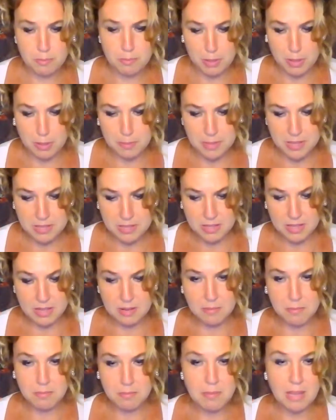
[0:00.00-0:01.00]
purpose
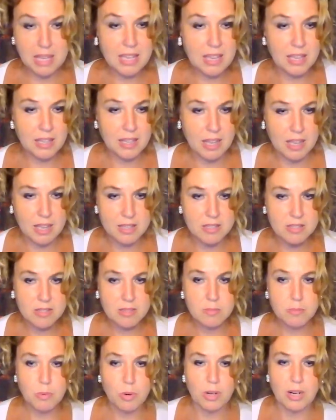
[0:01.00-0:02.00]
in making us
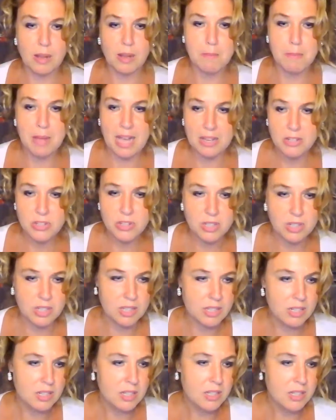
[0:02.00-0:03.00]
more compassionate,